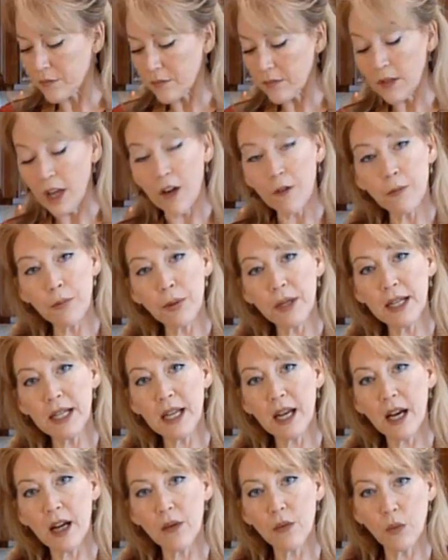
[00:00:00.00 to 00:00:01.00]
I've
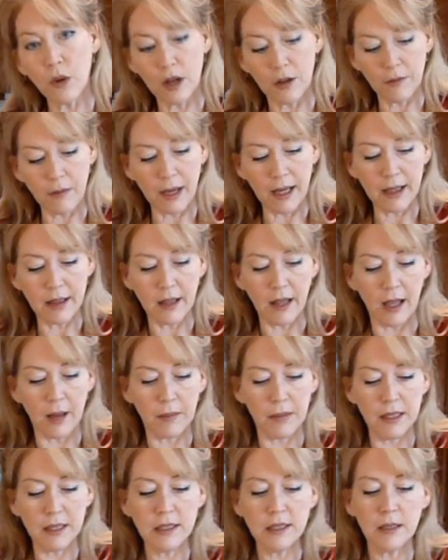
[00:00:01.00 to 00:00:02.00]
pre-cut one of my
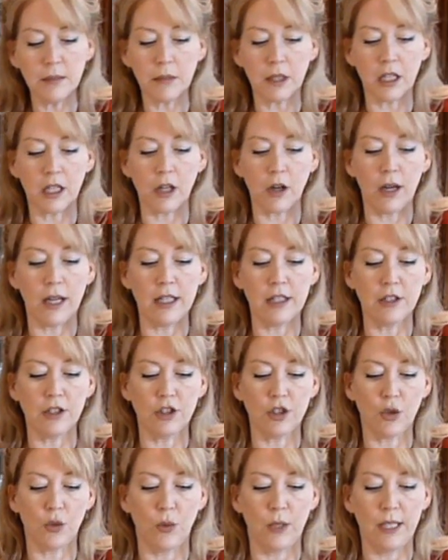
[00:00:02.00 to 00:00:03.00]
lemons. I'm going to go ahead and
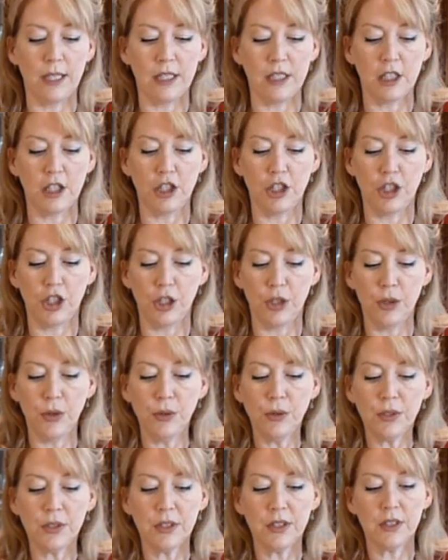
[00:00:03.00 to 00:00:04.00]
squeeze the
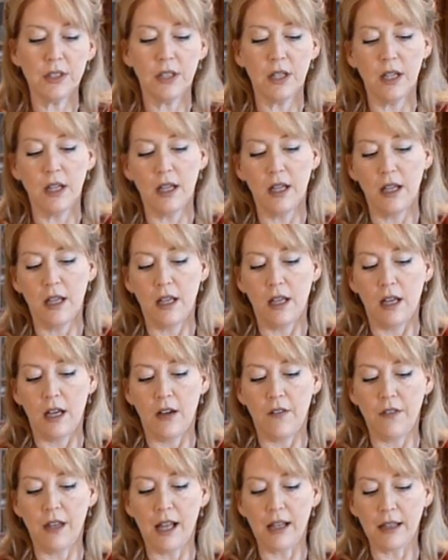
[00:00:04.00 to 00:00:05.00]
juice
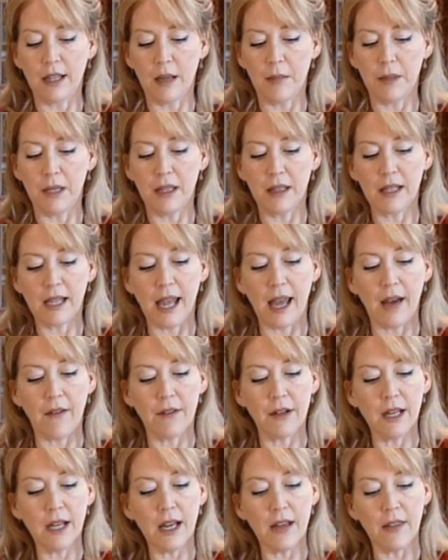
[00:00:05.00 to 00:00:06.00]
of that lemon in the
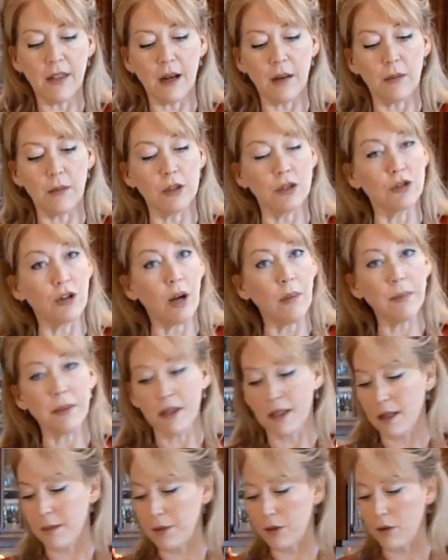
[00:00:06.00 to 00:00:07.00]
cavity, and then I'm going to drop the
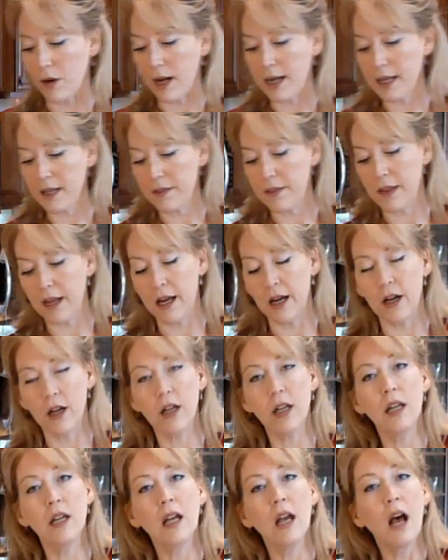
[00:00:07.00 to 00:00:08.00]
lemon right in
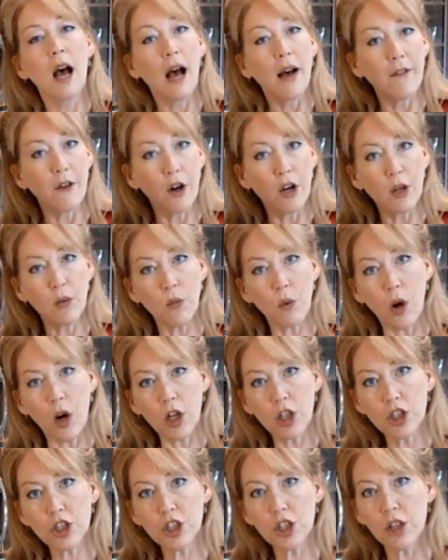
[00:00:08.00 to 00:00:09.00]
there. I've already
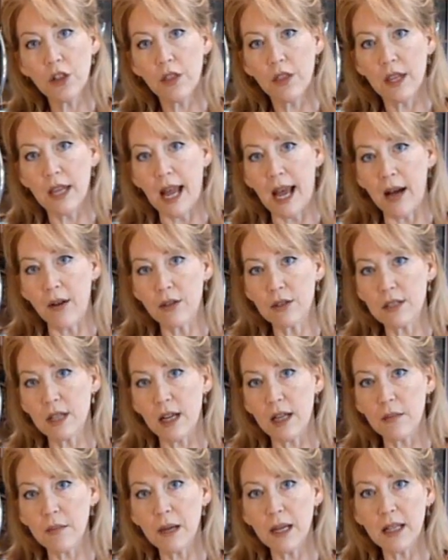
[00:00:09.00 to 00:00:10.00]
washed the
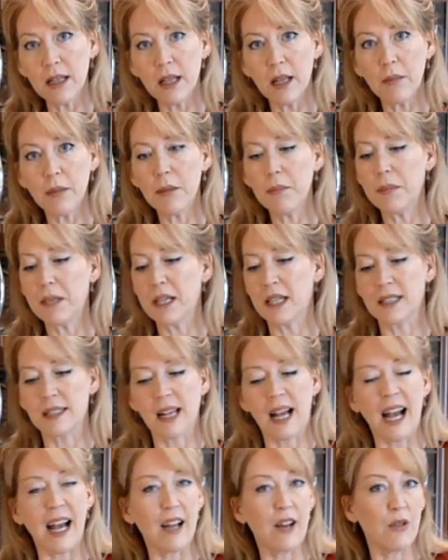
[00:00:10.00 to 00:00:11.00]
outside of my lemon because
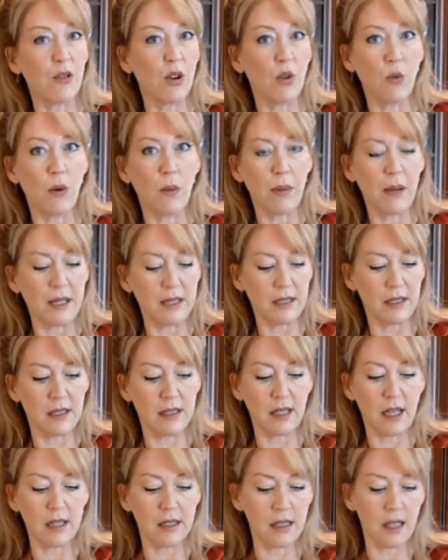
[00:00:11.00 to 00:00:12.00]
I don't know what
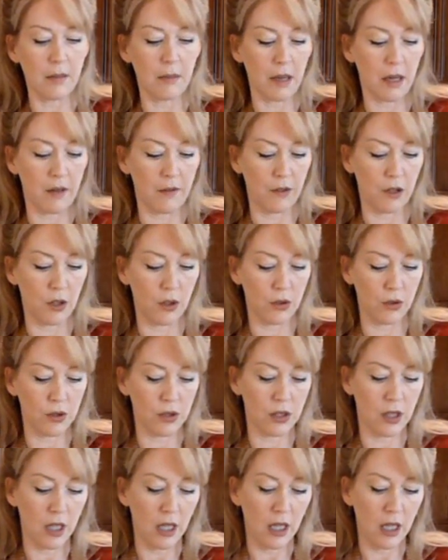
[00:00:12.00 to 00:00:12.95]
pesticides they may have used